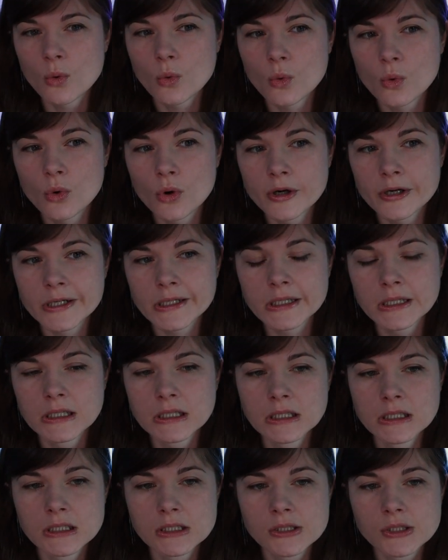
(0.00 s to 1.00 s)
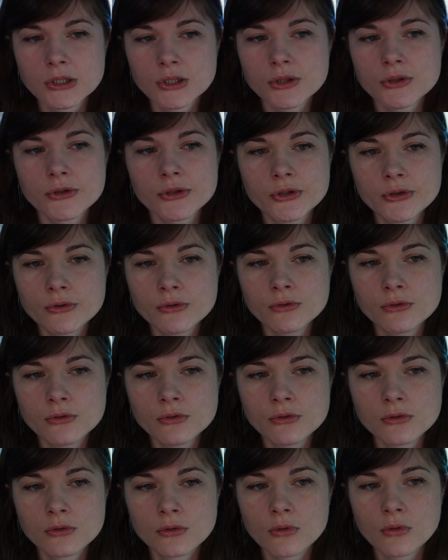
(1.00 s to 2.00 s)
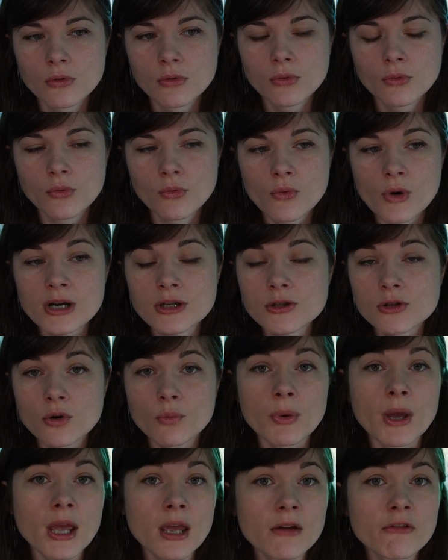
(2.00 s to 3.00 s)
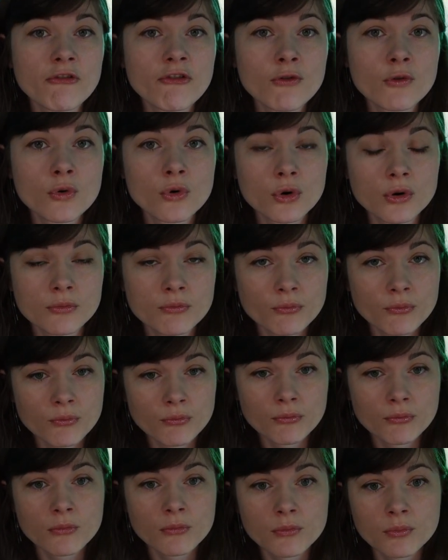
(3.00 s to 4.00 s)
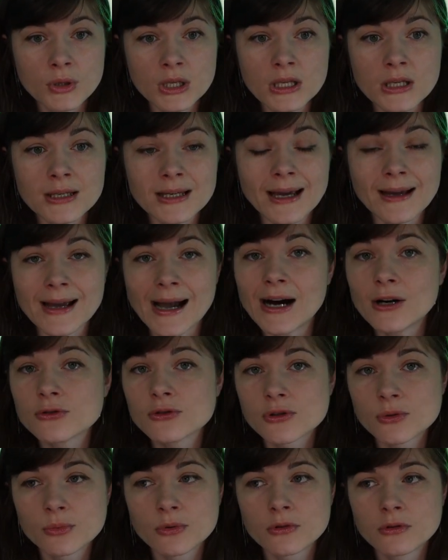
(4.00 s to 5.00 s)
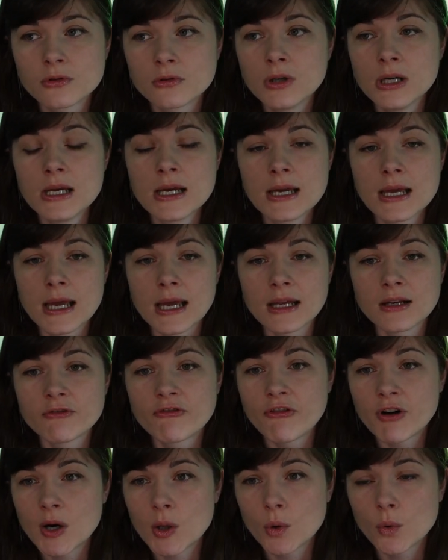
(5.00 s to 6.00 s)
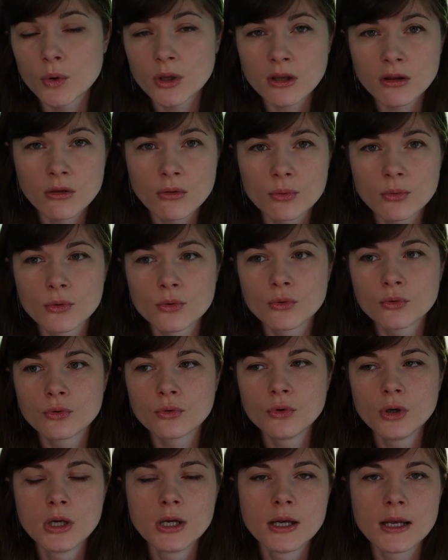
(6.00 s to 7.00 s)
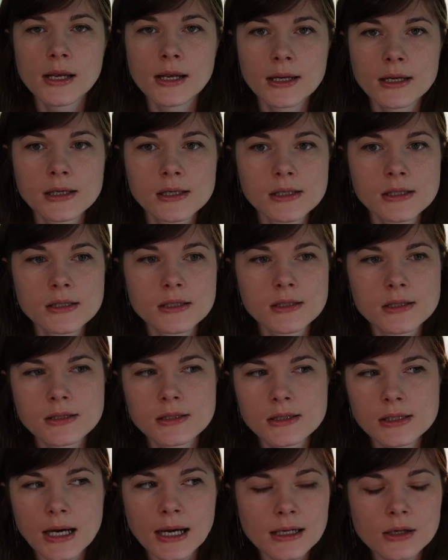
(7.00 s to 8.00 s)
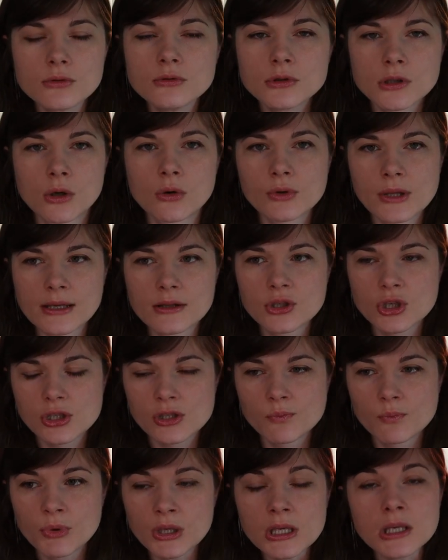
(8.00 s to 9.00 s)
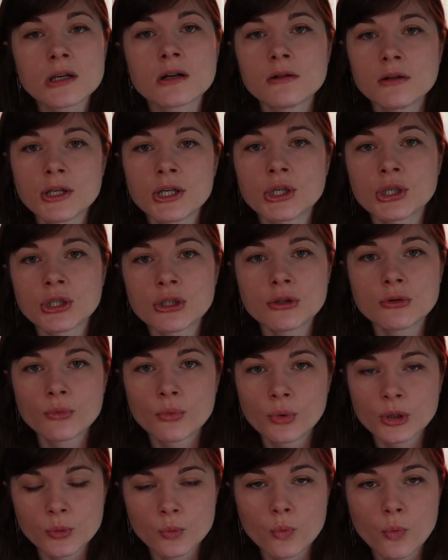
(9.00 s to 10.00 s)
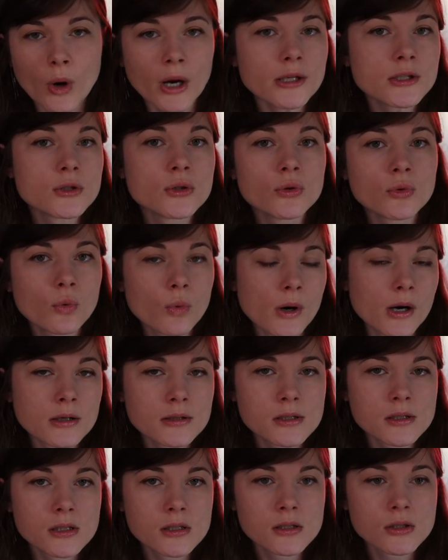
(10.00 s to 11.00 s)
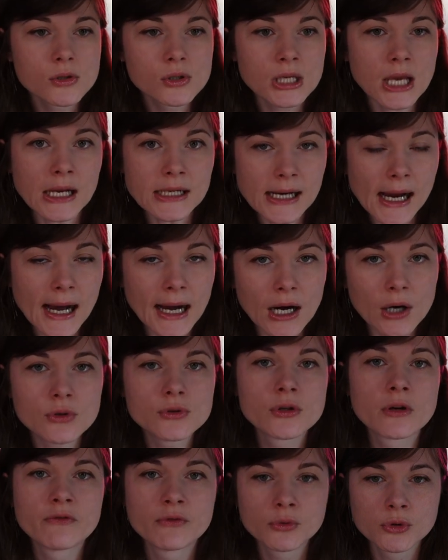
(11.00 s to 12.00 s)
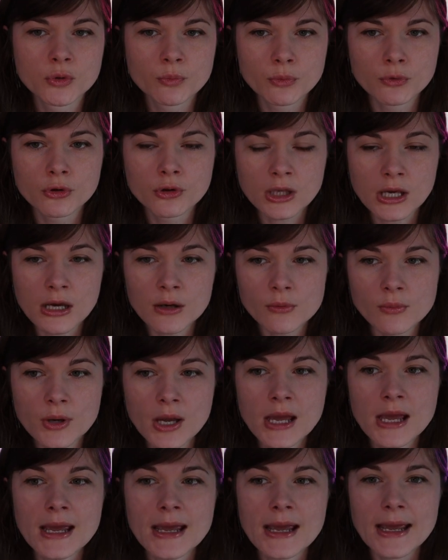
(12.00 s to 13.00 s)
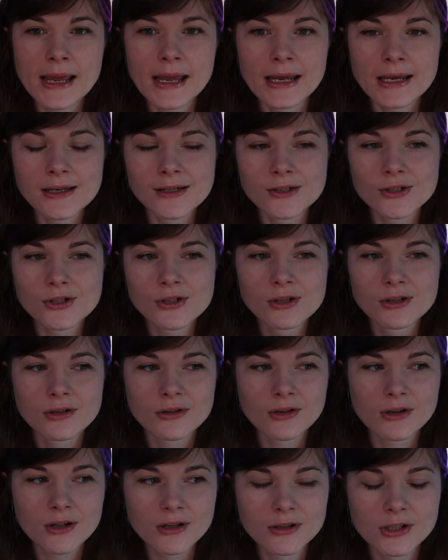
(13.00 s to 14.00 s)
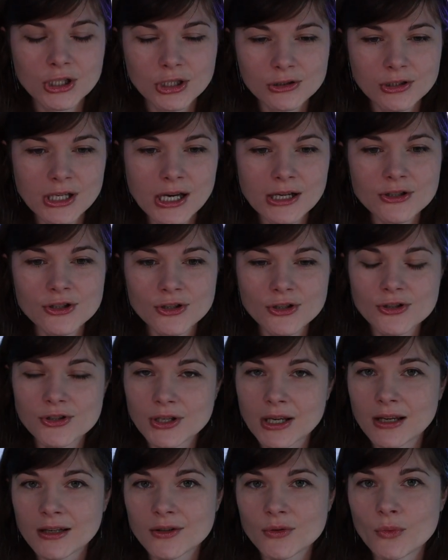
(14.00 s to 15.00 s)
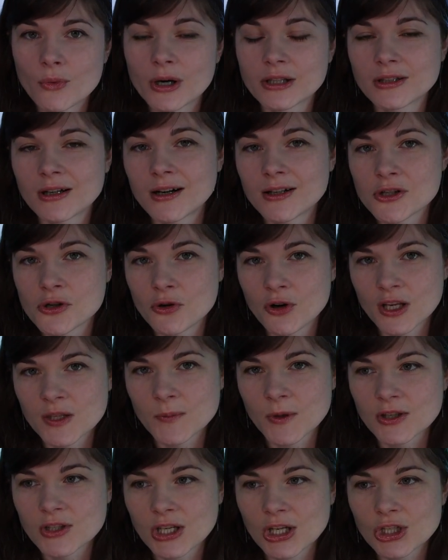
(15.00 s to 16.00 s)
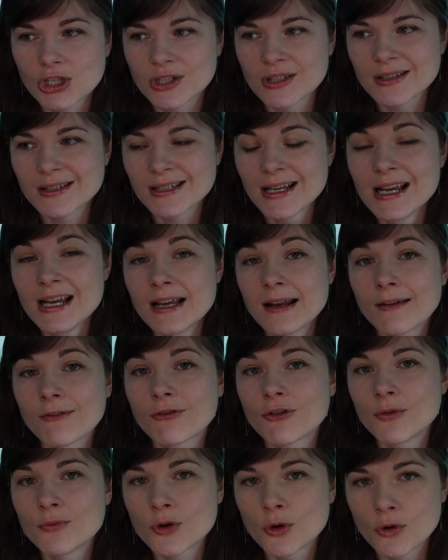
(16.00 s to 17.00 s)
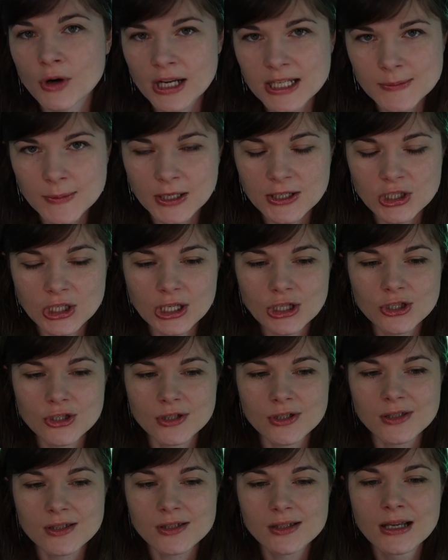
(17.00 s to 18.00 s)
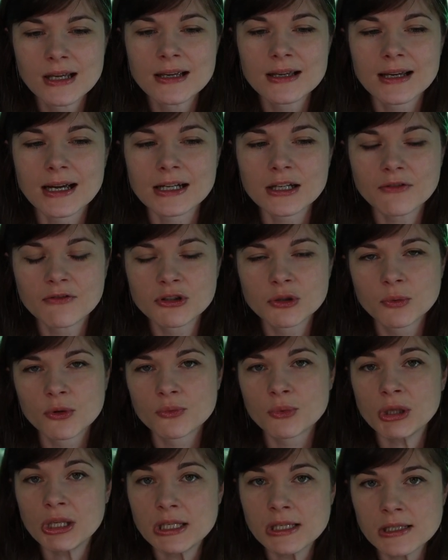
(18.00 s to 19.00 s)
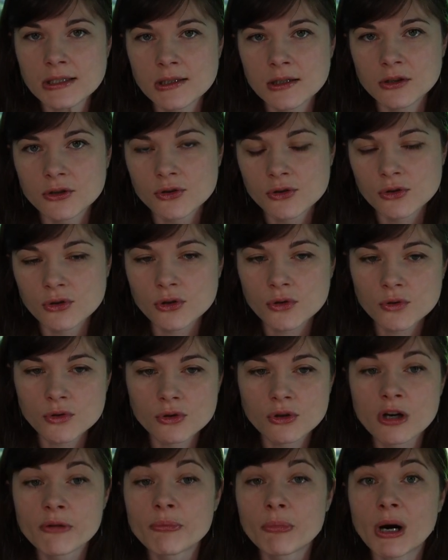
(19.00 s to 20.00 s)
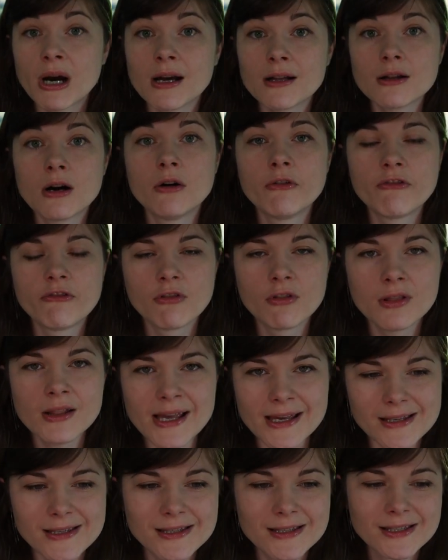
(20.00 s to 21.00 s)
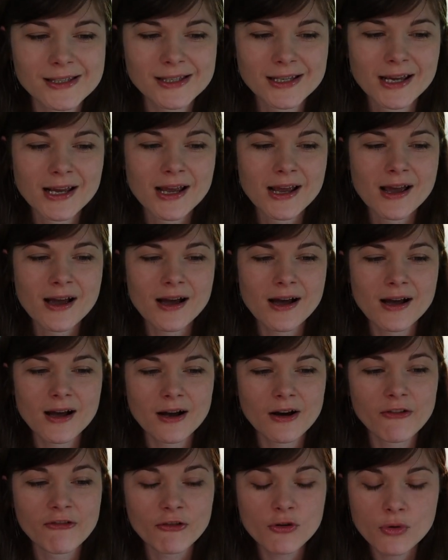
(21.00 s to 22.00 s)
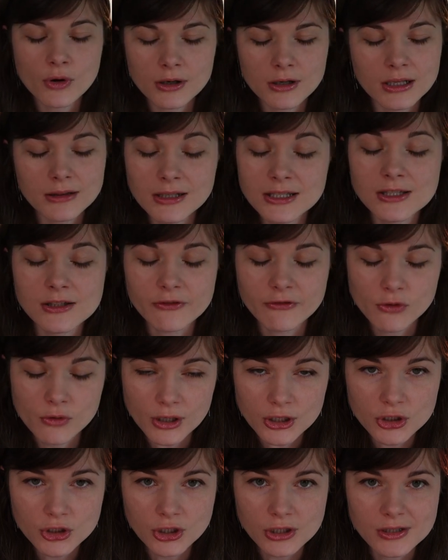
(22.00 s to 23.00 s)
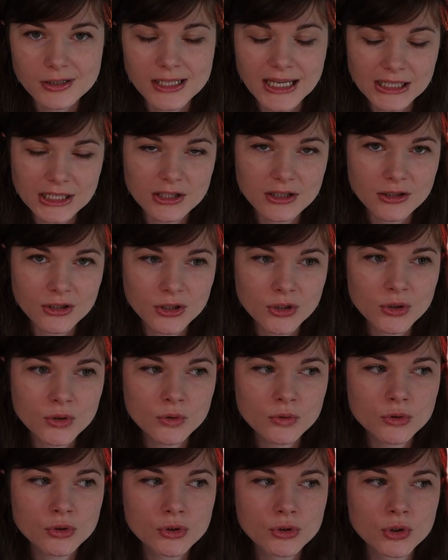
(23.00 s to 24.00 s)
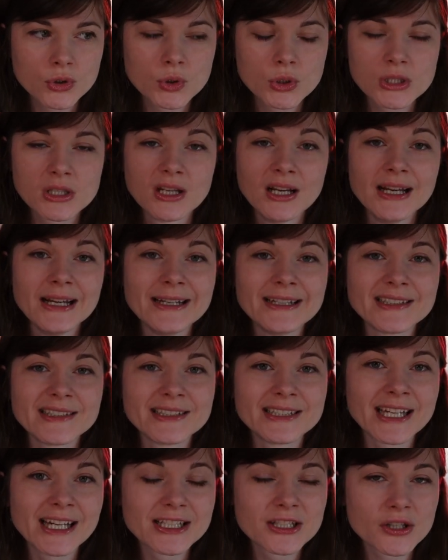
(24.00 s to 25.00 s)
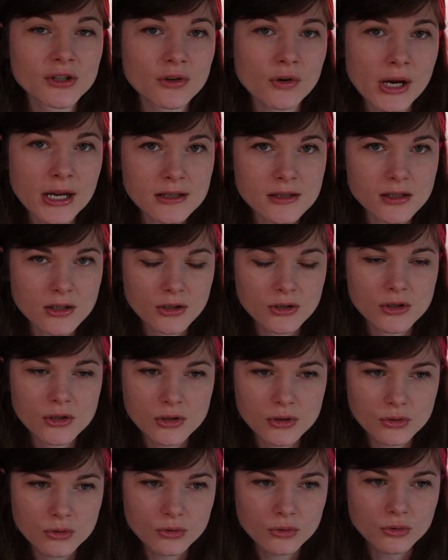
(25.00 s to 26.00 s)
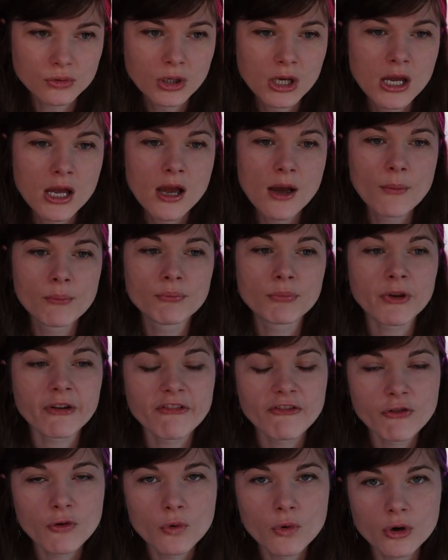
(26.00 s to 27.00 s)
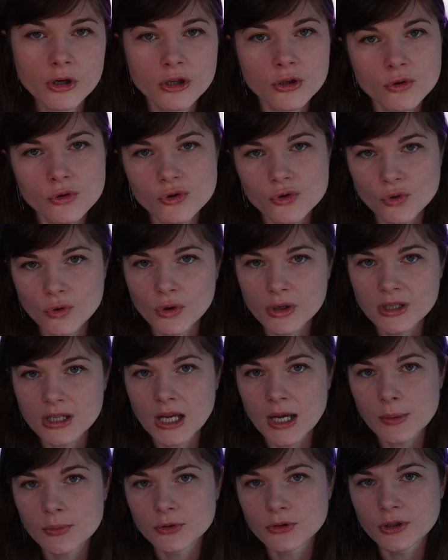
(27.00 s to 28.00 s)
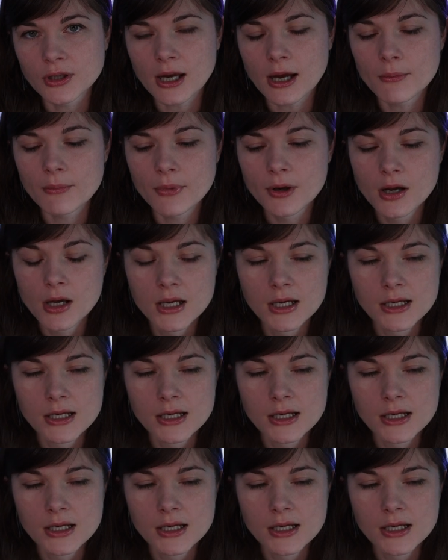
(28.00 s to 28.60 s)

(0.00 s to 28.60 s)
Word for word: Or do you want to pay for being accountable and following through? And I don't know, like, just be clear with what you want to get out of the bootcamp and clearly understand what are your expectations, and from your expectations kind of it will be easier to you to compile of lists a list of questions that you should get your answer to before you join a bootcamp.